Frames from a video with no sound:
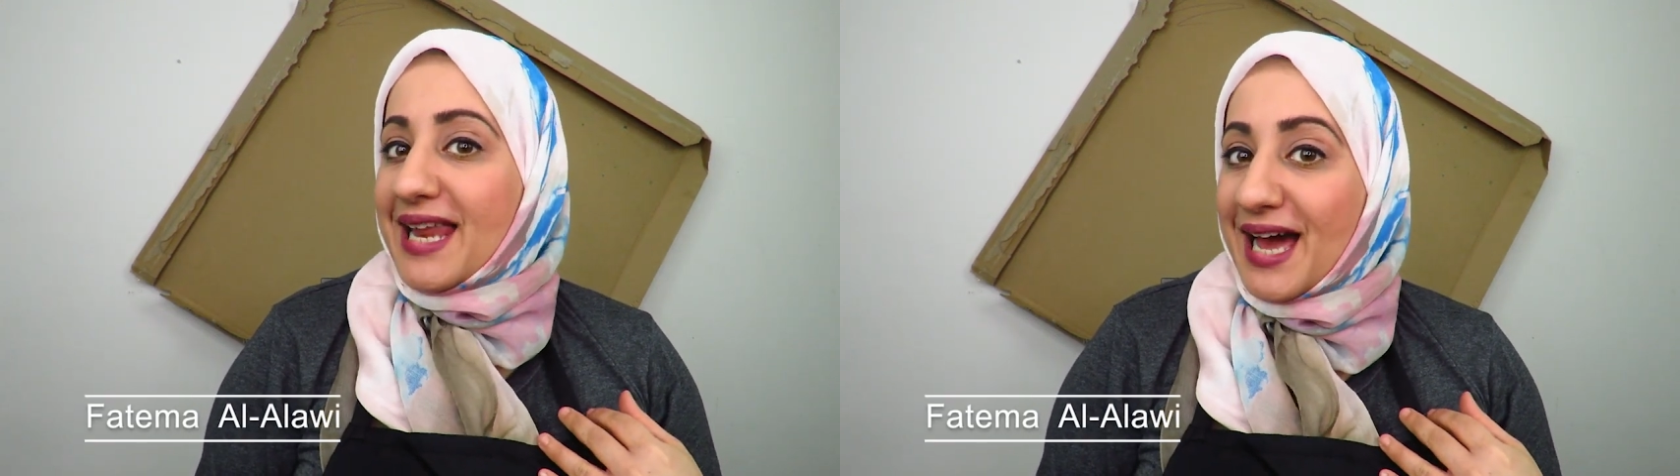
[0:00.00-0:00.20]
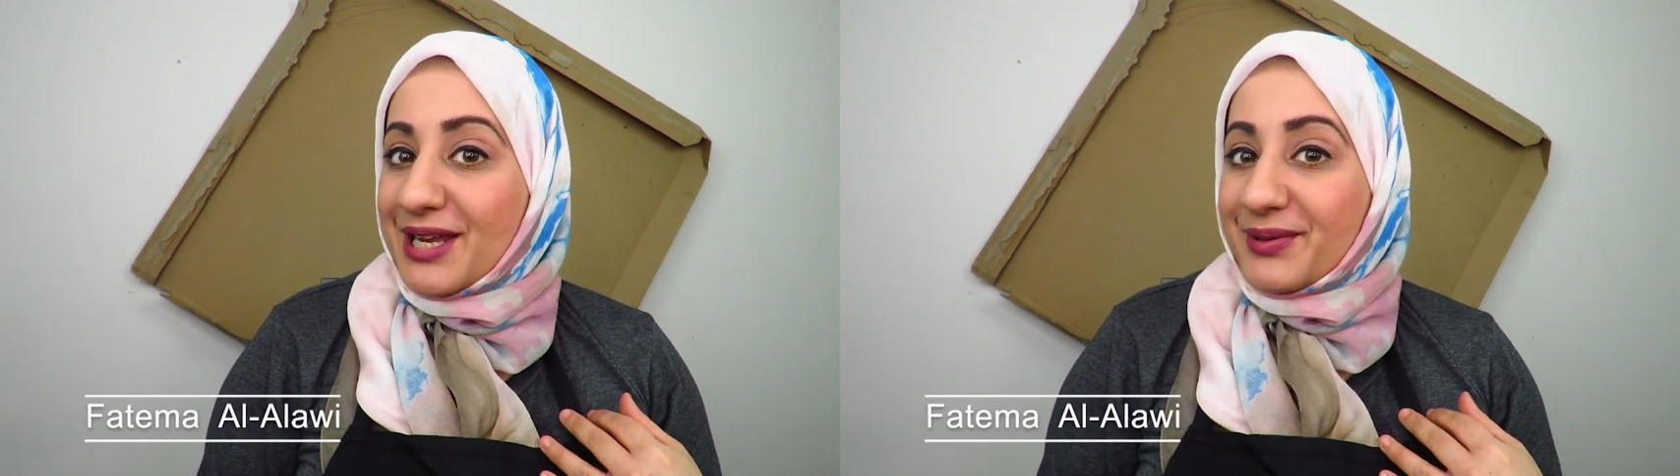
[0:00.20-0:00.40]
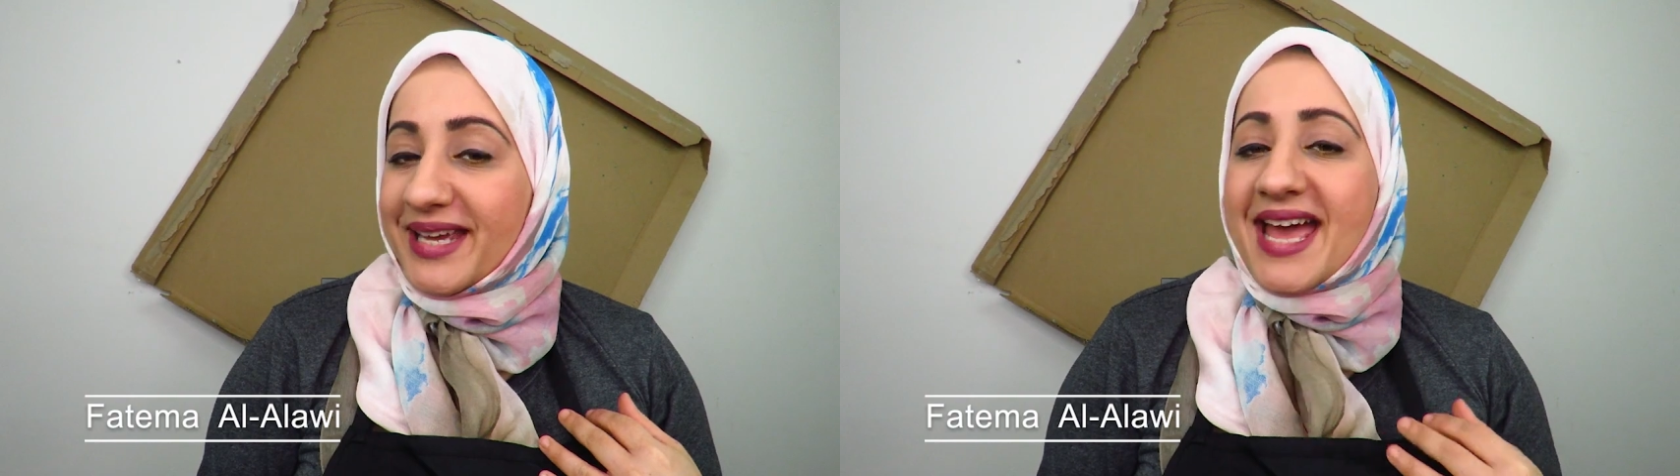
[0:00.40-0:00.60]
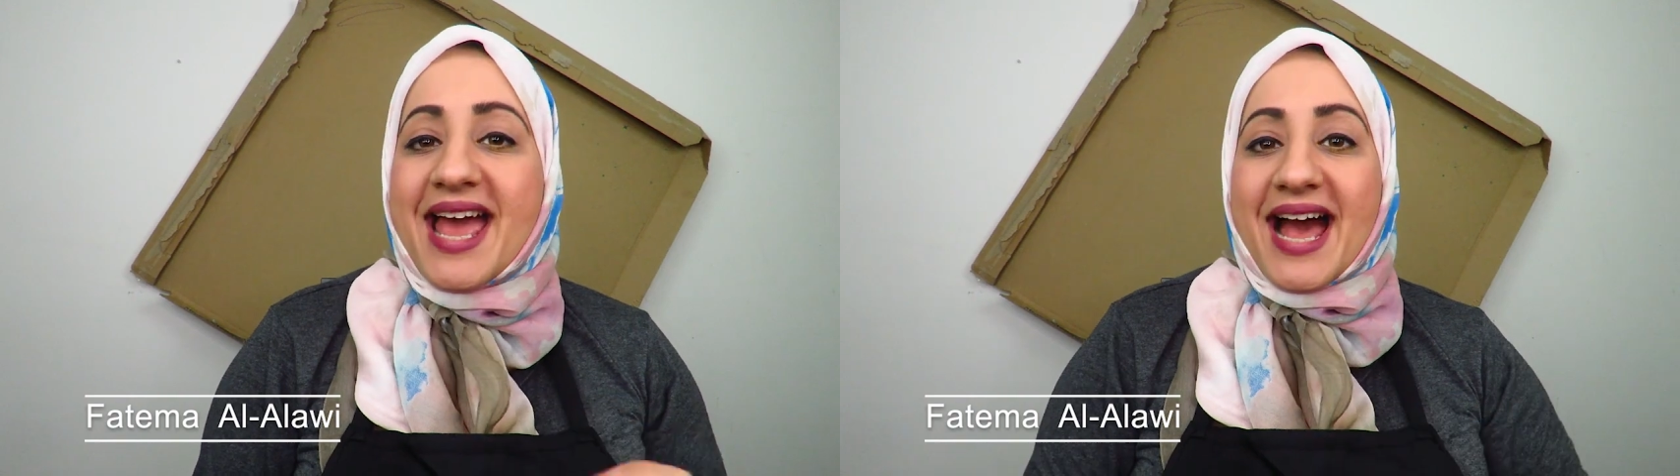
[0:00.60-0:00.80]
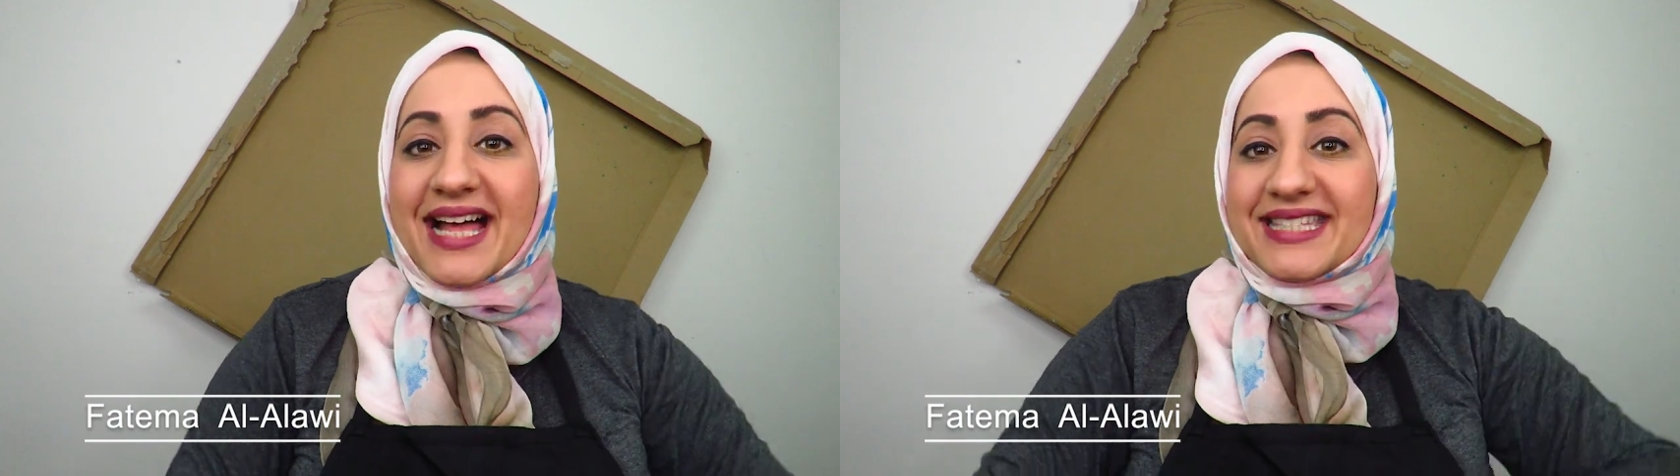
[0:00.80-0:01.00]
Al-Alawi
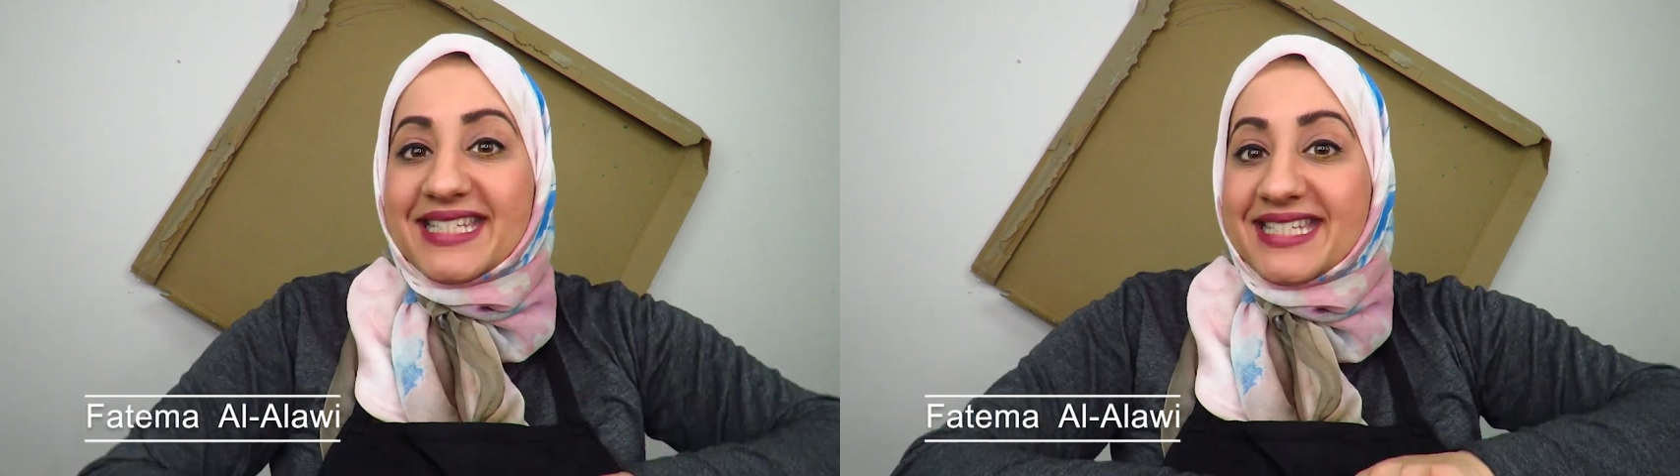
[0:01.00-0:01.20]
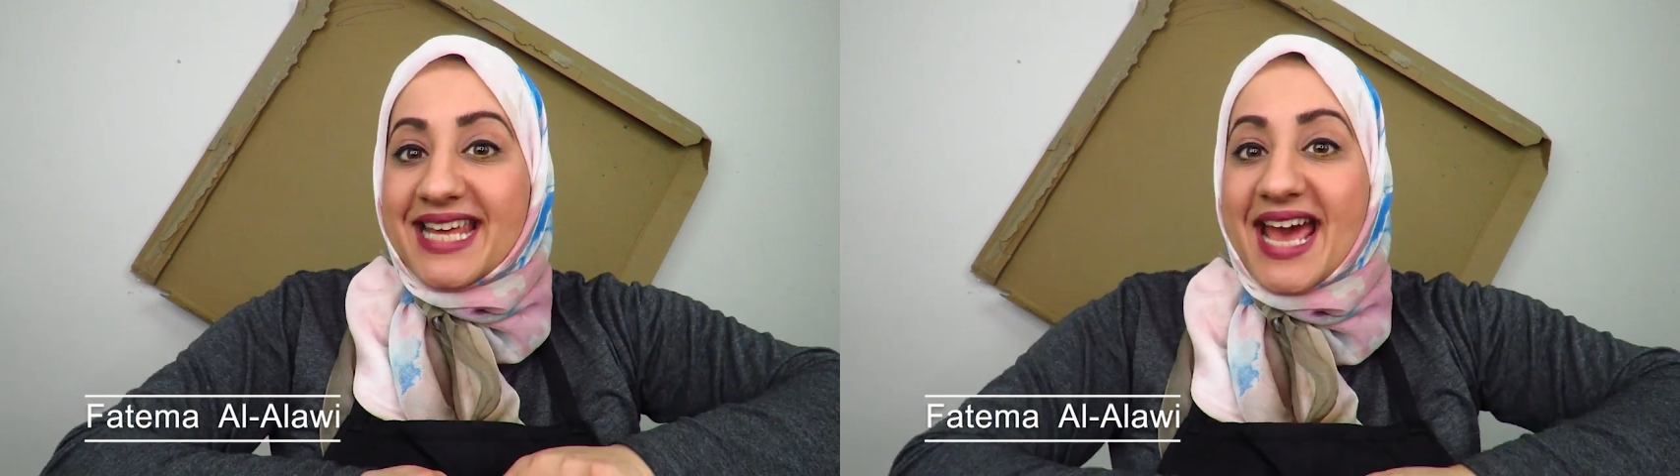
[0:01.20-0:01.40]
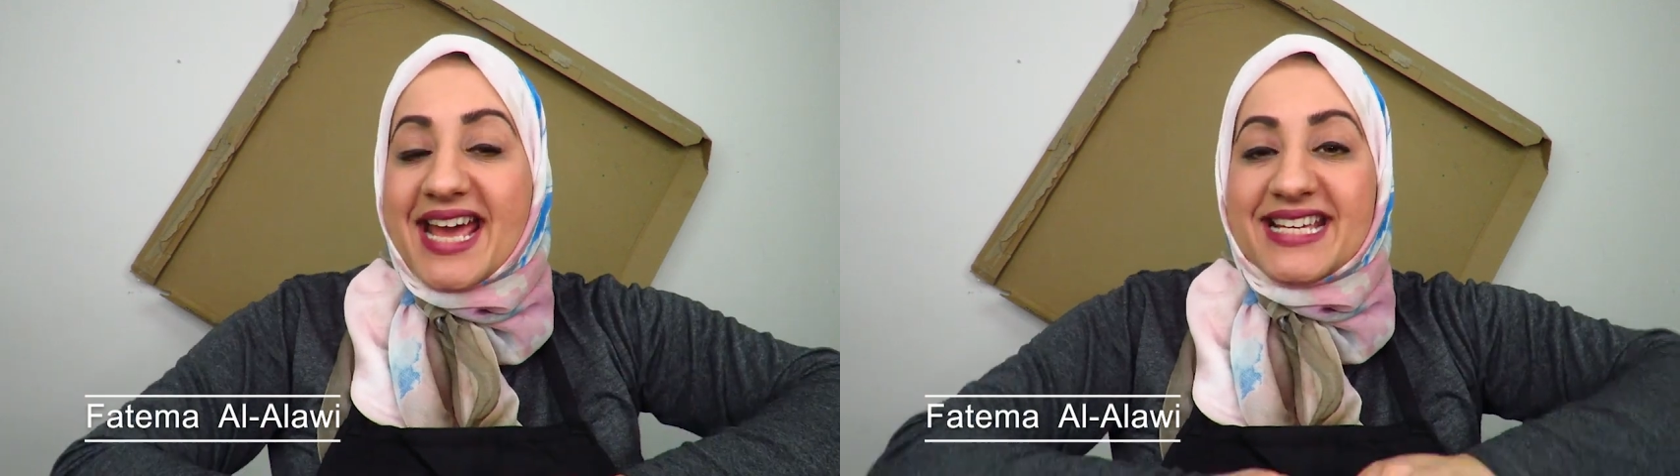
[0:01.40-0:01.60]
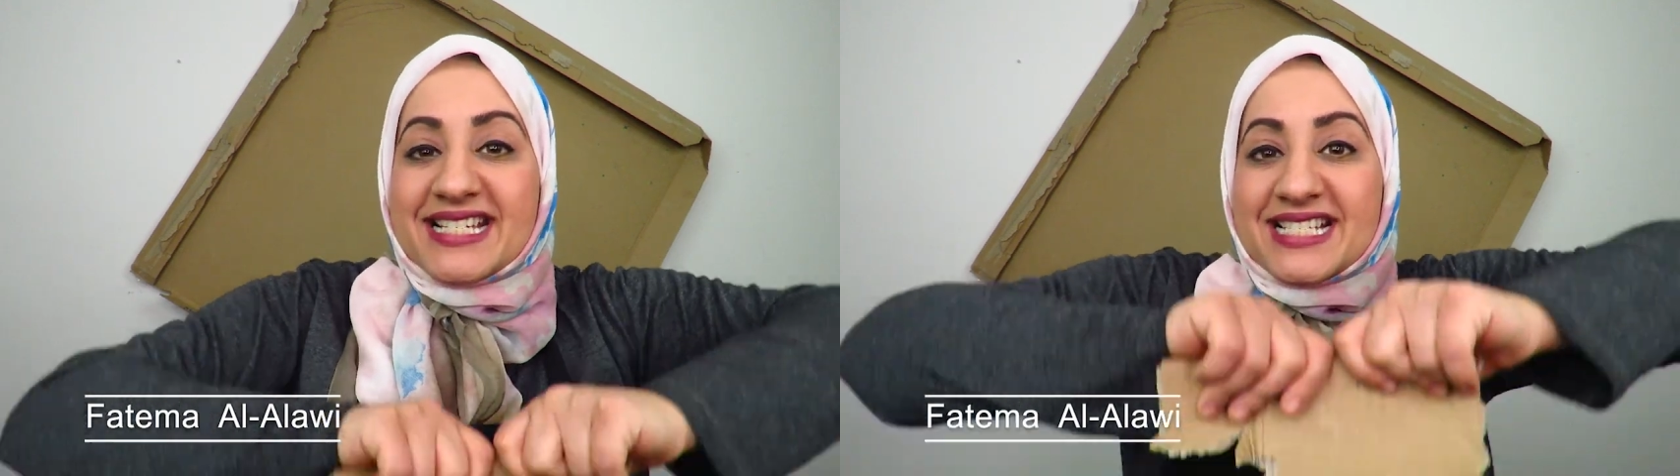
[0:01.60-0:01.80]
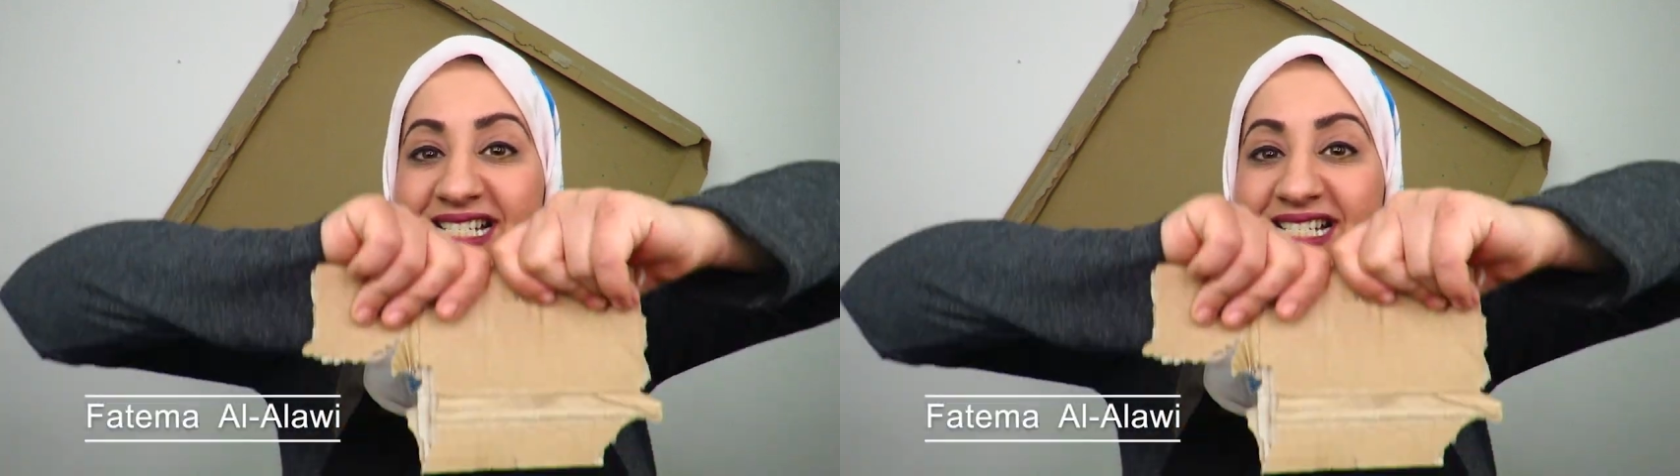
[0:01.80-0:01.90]
and today